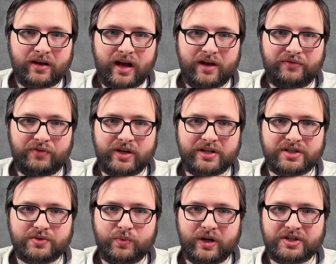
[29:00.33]

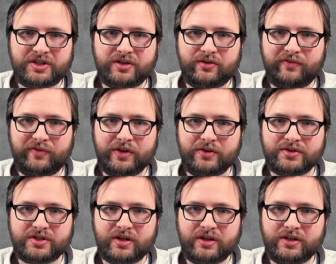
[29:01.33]
Average watch
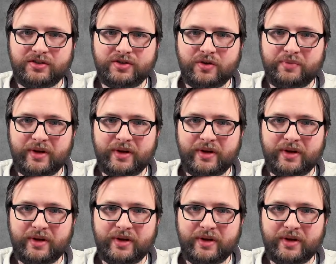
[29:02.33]
reviews on YouTube